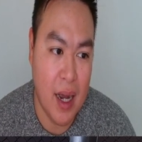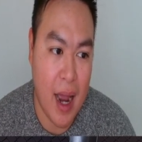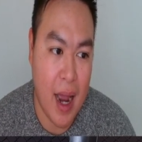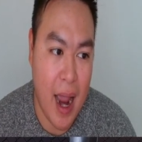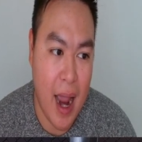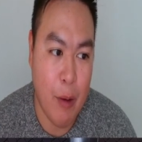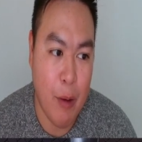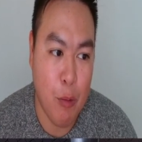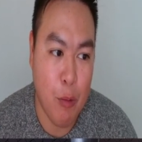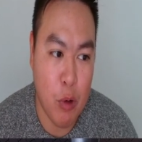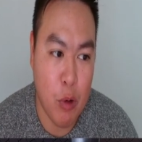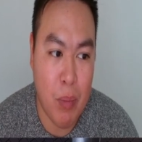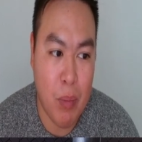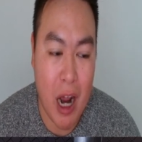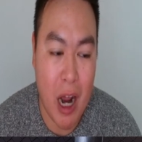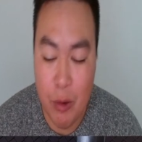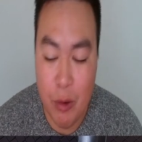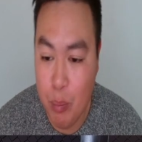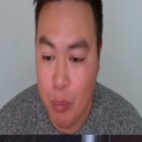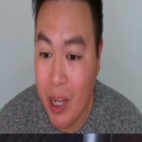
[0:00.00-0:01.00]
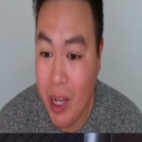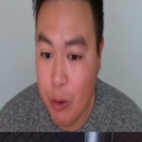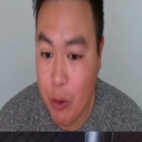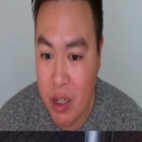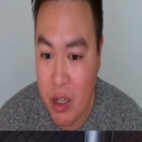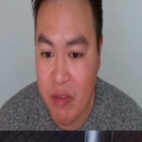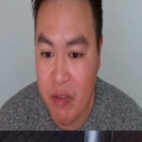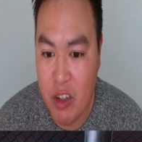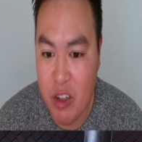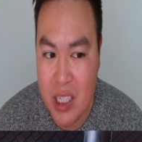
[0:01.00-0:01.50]
I would probably play
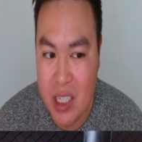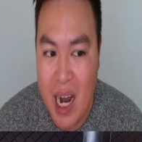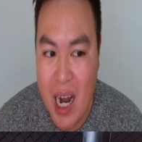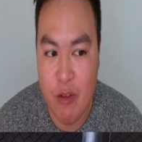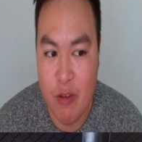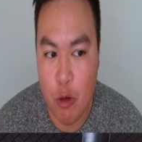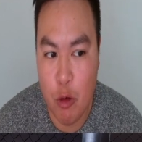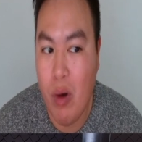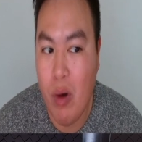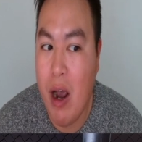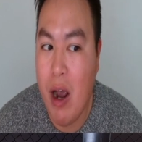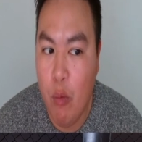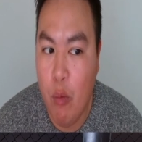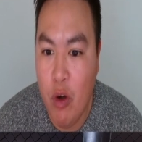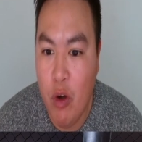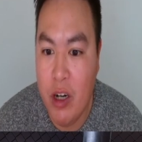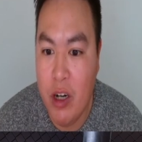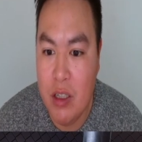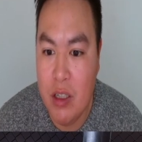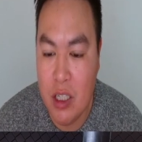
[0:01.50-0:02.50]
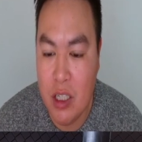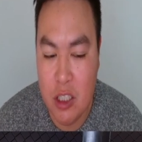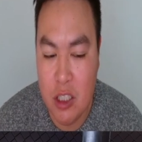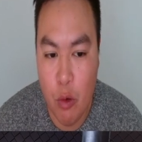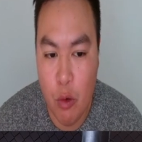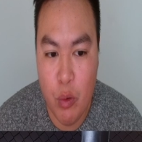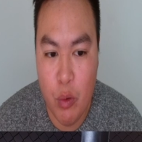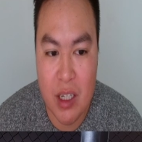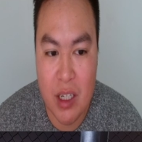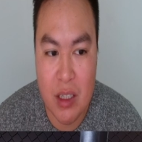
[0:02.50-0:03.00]
Ribovics after round 1, just so
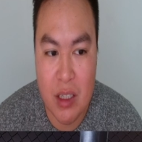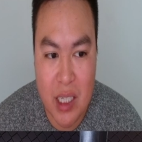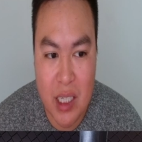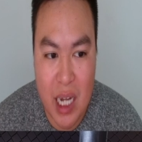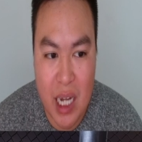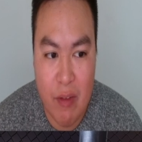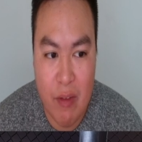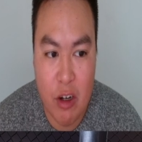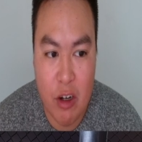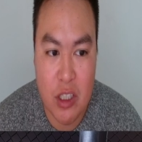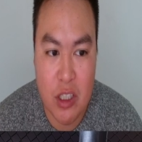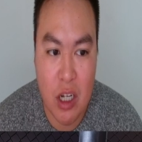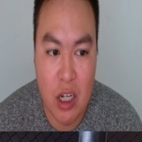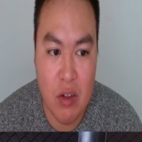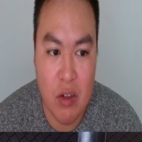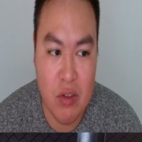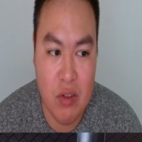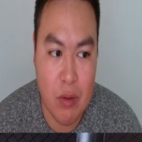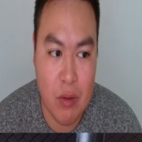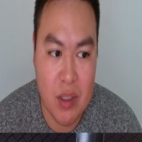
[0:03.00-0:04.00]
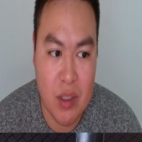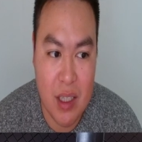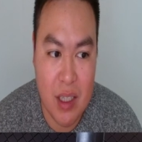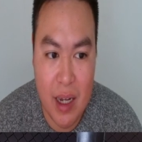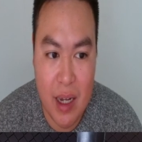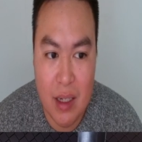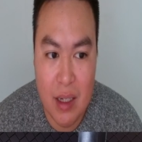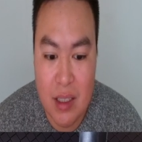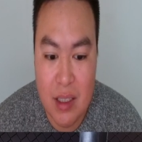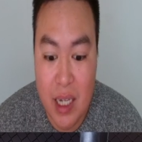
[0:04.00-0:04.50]
we can save ourselves from
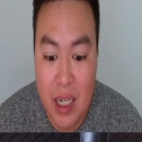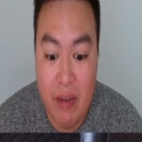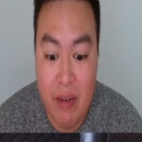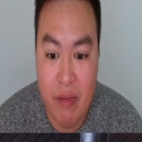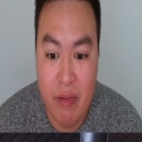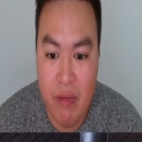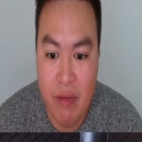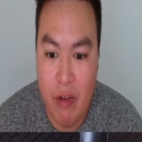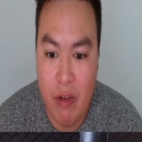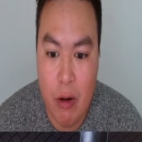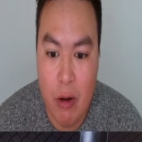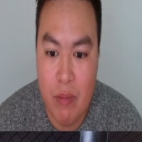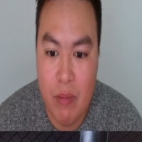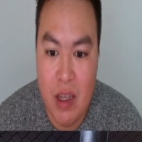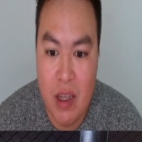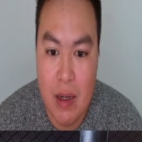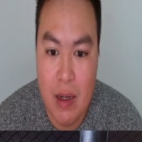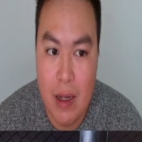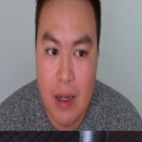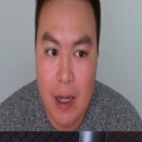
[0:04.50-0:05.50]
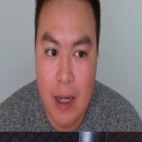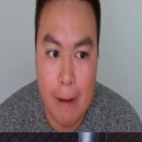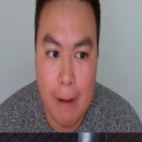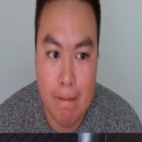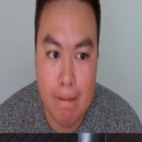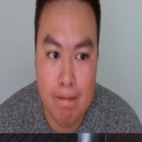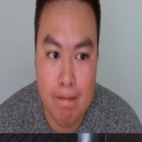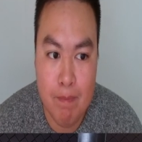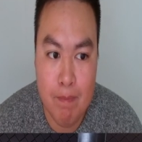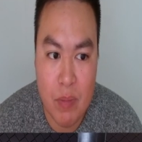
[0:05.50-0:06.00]
staying safe from the
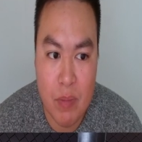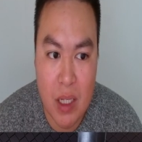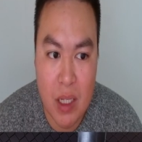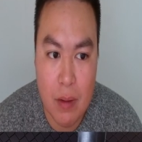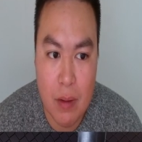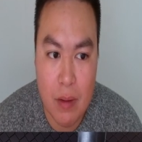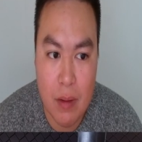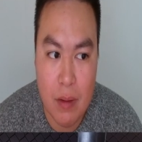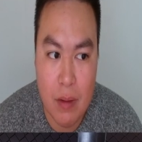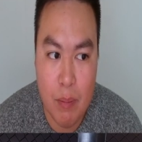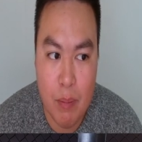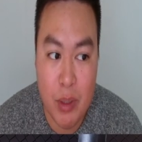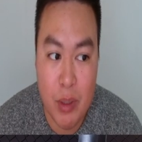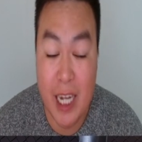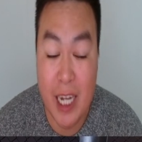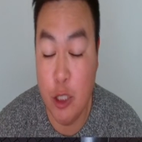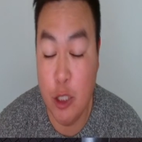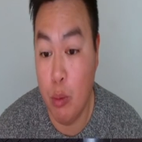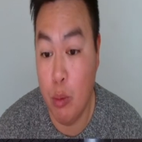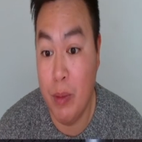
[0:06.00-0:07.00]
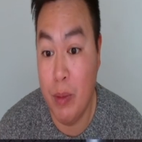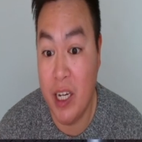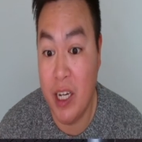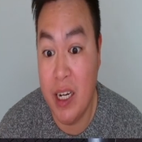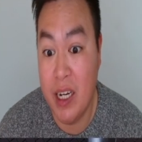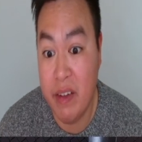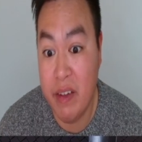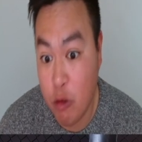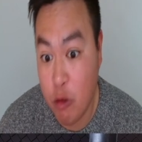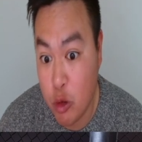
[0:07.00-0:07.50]
potential
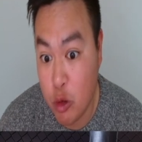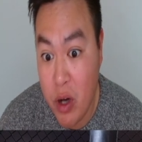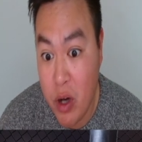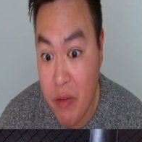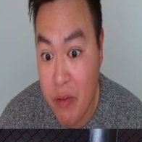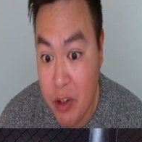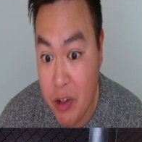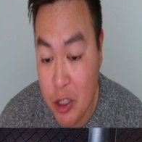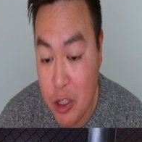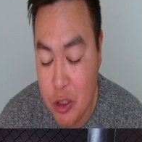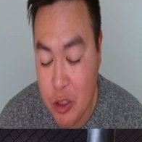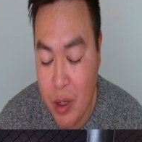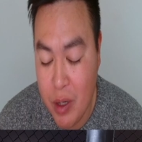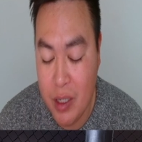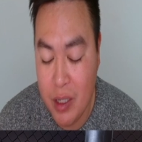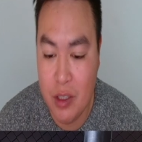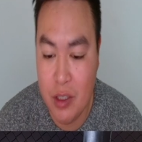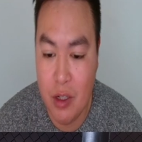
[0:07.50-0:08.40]
McKinney first round finish, right?